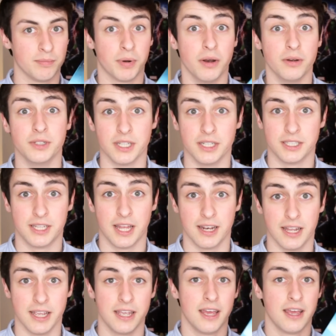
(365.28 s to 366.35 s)
The prose,
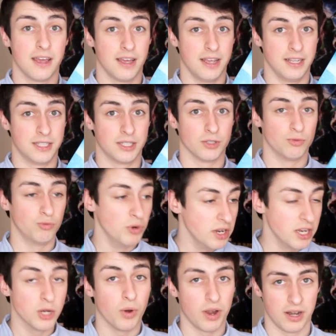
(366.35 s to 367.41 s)
incidentally, is
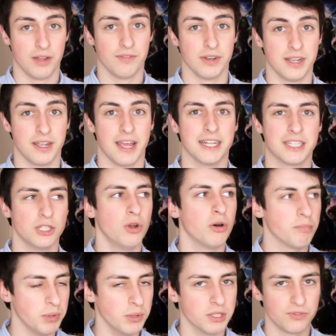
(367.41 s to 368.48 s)
really quite lovely. It's
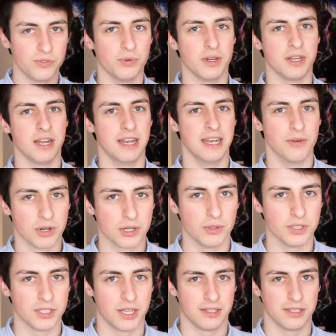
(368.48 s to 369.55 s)
not beautiful in a
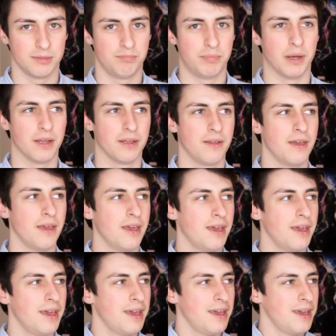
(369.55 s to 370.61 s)
lyrical sense, but
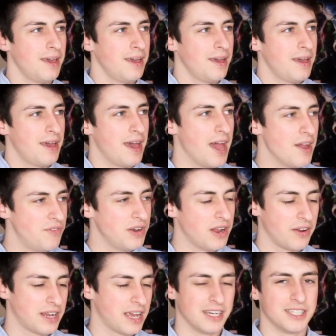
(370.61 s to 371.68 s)
every
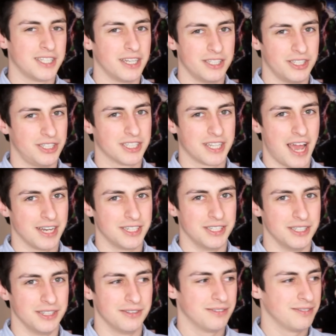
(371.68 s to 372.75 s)
now and again a sentence just
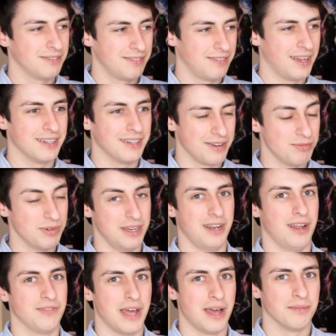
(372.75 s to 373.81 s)
catches you, and I
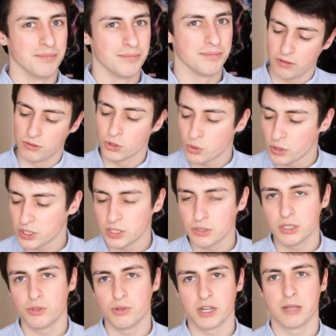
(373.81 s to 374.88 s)
really love that. I'm not quite
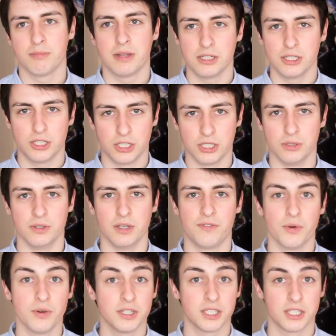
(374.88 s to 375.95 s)
sure who I'd recommend it to.
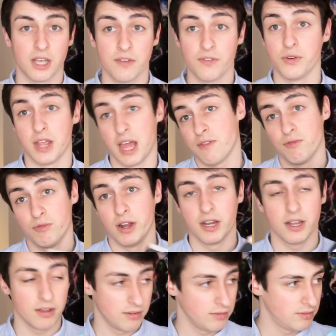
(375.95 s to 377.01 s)
If you're into sci-fi and you haven't
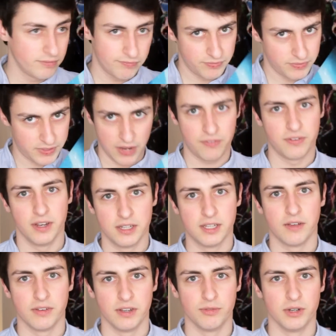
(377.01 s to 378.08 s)
read it, definitely,
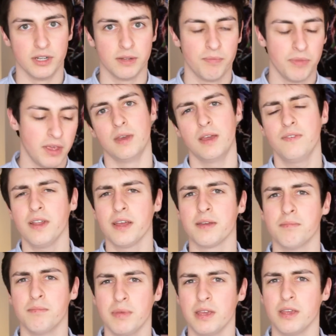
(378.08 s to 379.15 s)
definitely read it. If,
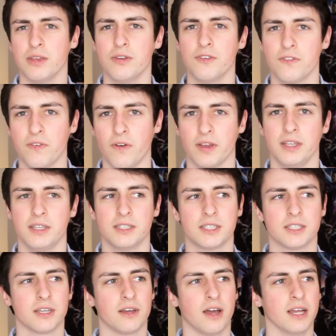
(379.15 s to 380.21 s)
like me, you
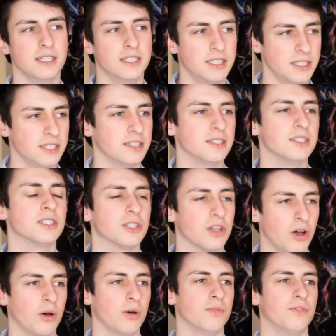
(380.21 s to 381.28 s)
find ideas
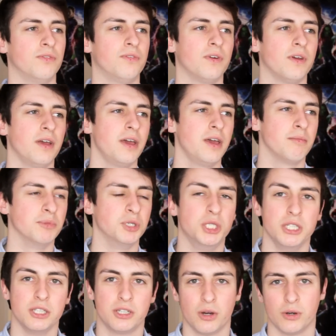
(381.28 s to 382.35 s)
of
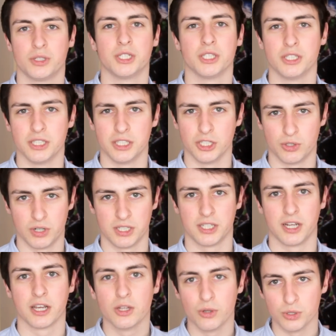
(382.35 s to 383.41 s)
machine consciousness
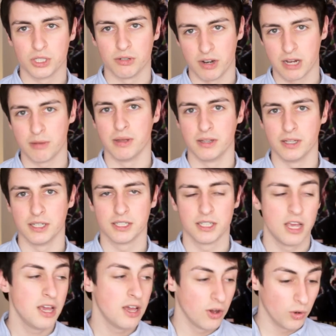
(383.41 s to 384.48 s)
interesting, I can also recommend this.
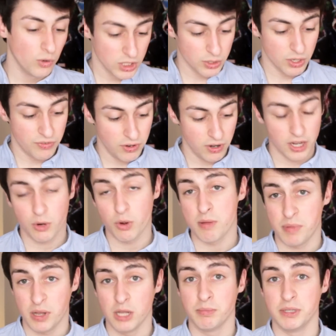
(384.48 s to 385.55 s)
Also, if you like
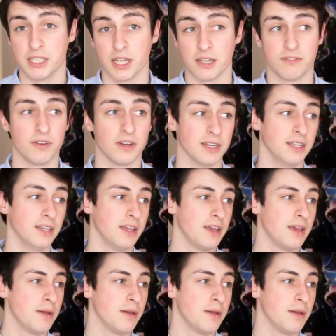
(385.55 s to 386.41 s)
quite pulpy sci-fi,